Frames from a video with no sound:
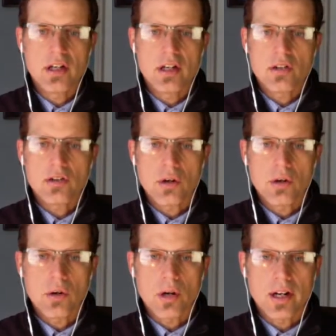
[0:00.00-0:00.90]

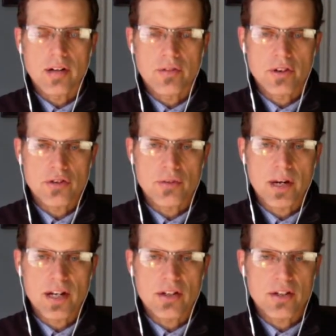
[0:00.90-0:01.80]
So first
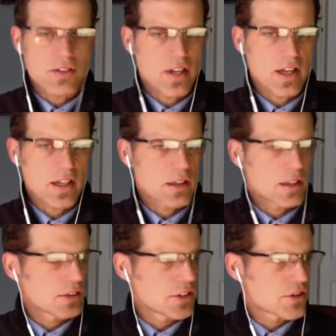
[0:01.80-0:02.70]
reminder is that
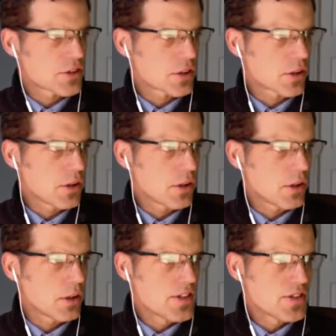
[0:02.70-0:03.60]
Lit Circle
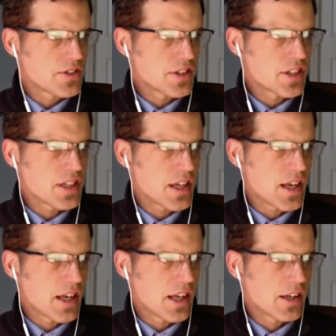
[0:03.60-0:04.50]
C
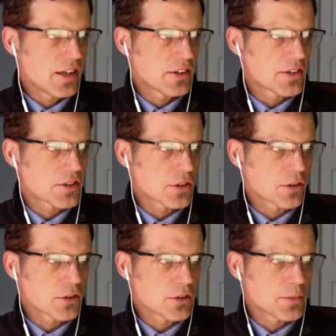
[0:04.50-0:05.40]
and Lit Circle
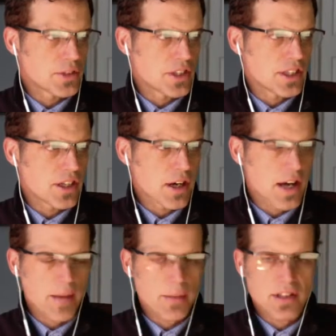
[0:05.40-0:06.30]
Group D are
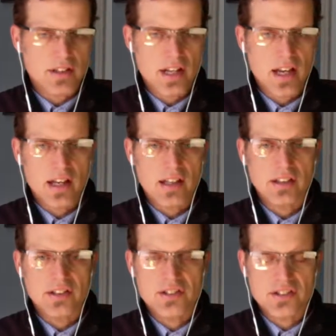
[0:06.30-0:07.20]
happening today.
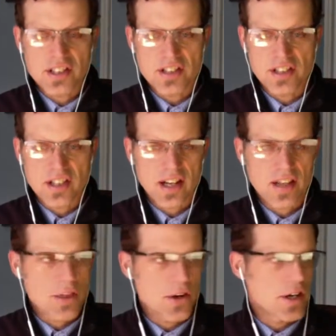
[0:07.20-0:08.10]
C is at
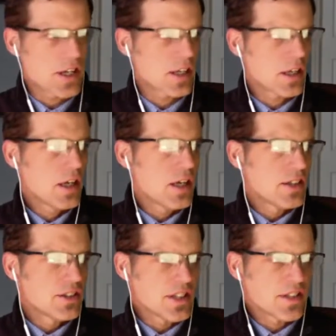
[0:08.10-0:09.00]
9:30,
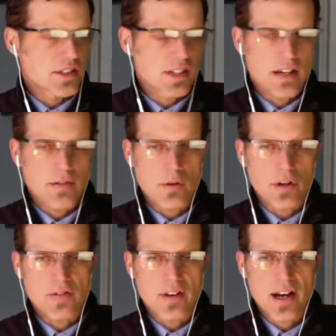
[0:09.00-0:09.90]
D is at
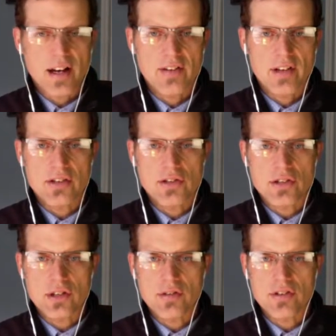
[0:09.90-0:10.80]
9:45, and you
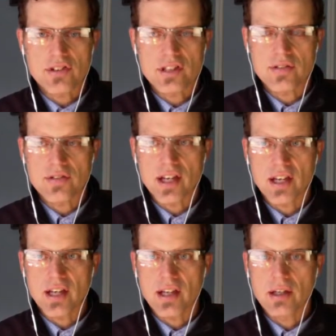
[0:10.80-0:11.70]
should have received
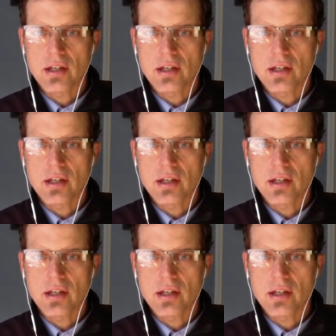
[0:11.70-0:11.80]
a